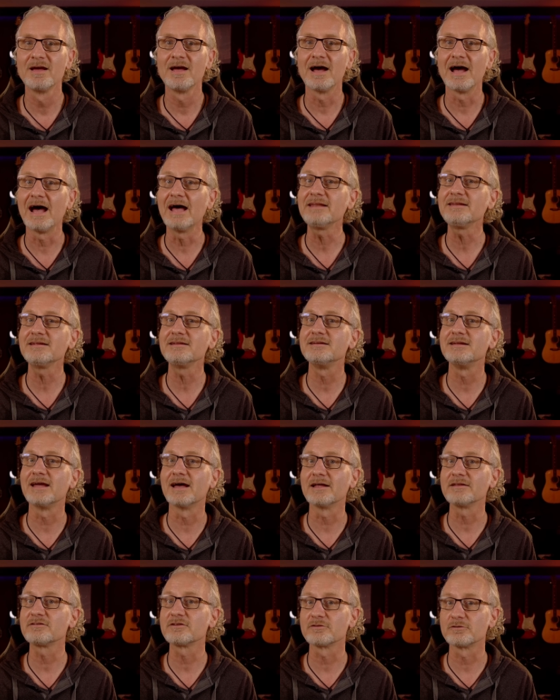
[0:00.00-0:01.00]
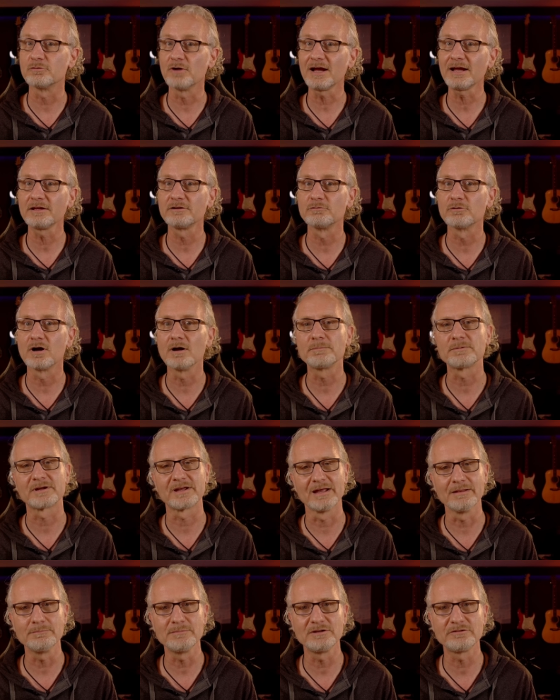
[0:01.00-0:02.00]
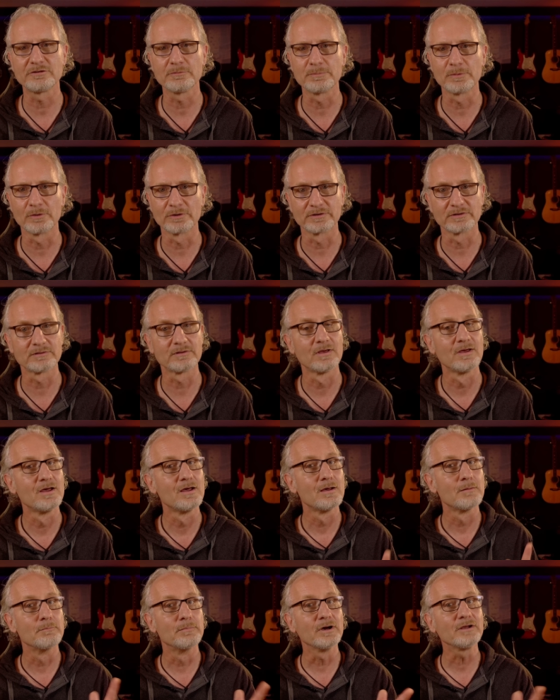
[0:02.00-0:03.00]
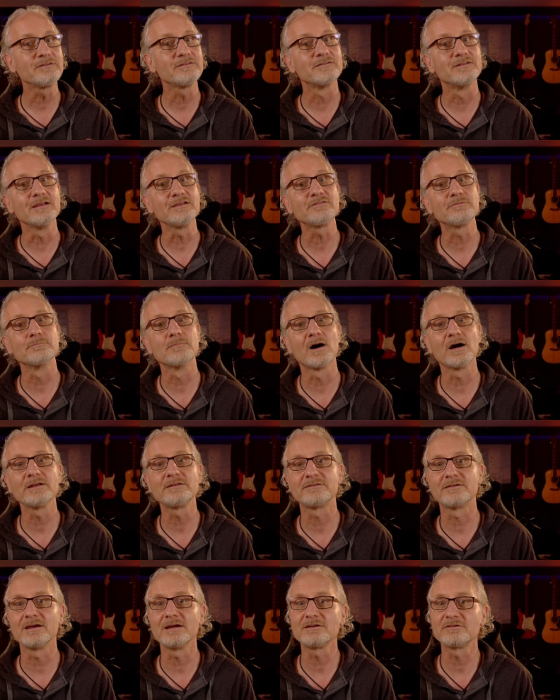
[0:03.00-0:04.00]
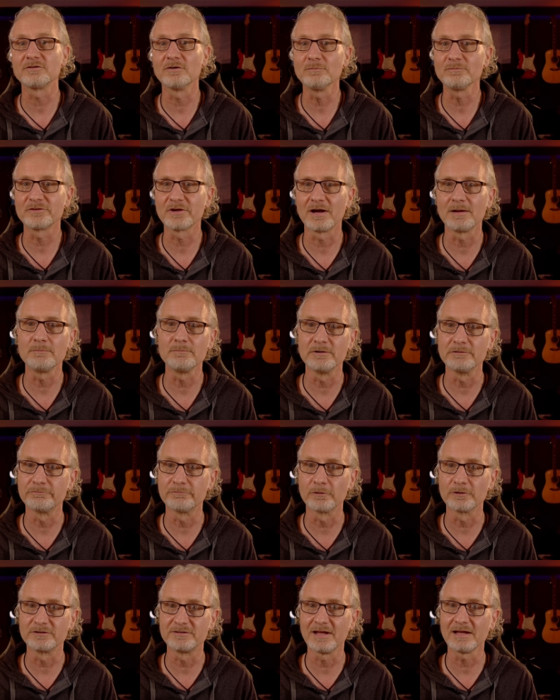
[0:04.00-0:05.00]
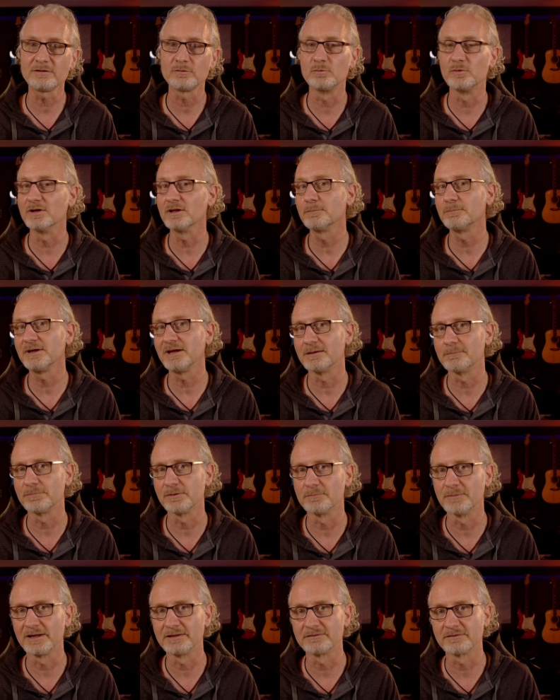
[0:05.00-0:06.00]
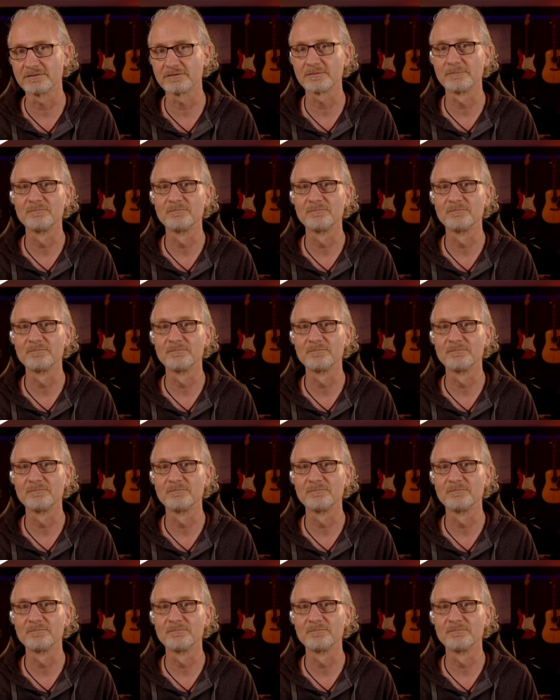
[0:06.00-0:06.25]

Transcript: And in the end, drag and drop can be supported, but this might take some time before that will be implemented.